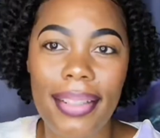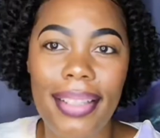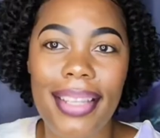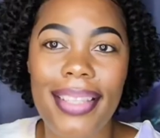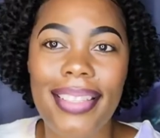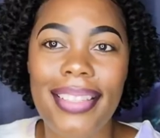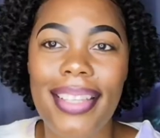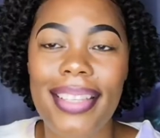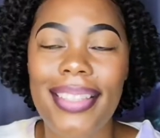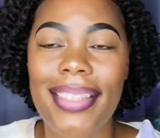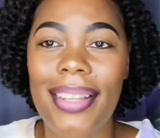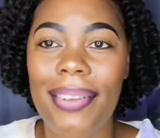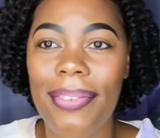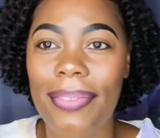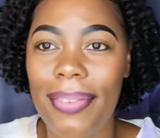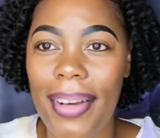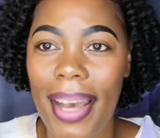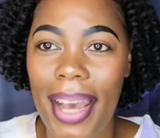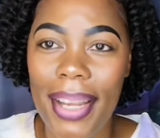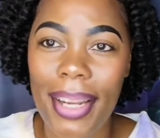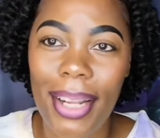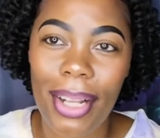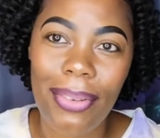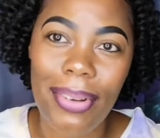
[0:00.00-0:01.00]
This is the
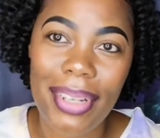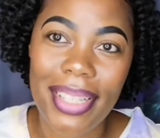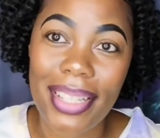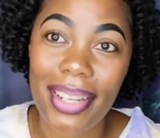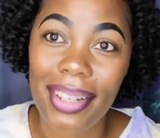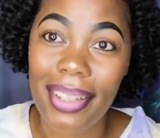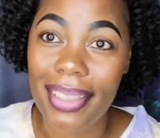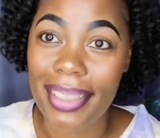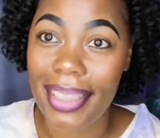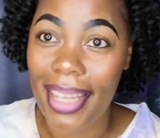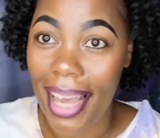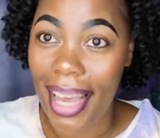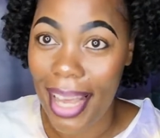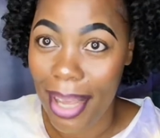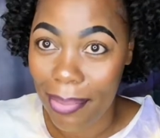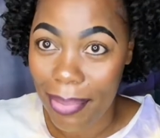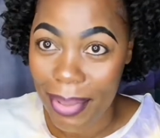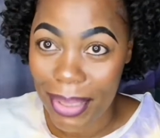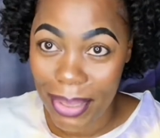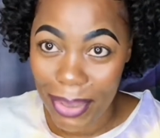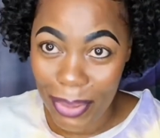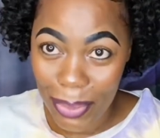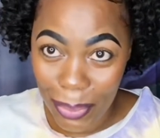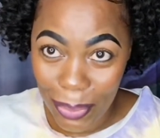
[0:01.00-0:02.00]
final result.
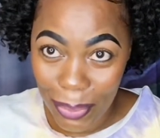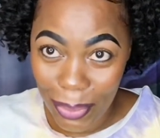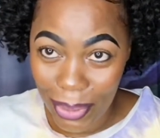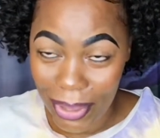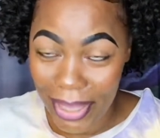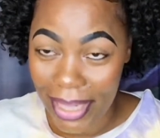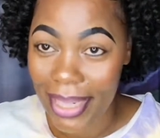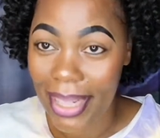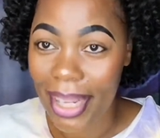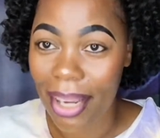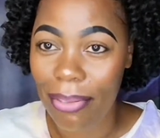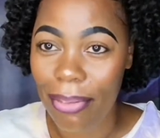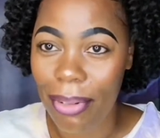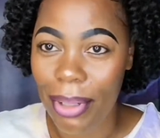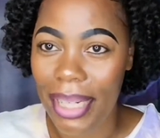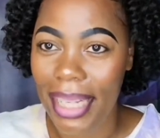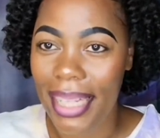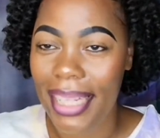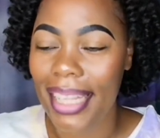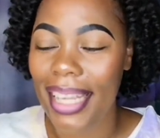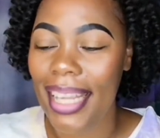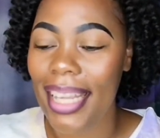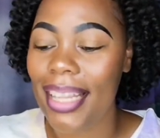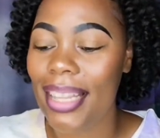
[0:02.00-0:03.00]
I'm super in love
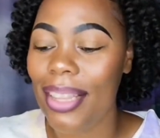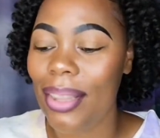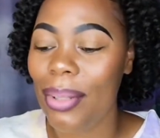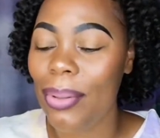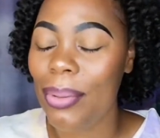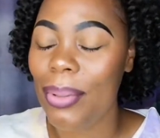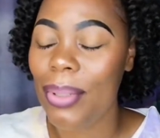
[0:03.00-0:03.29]
with it. It